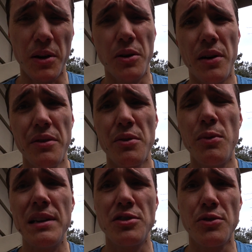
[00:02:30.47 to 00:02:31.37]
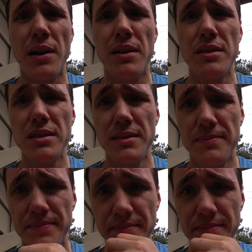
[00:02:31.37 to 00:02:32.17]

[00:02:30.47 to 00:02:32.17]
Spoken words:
going through withdrawals.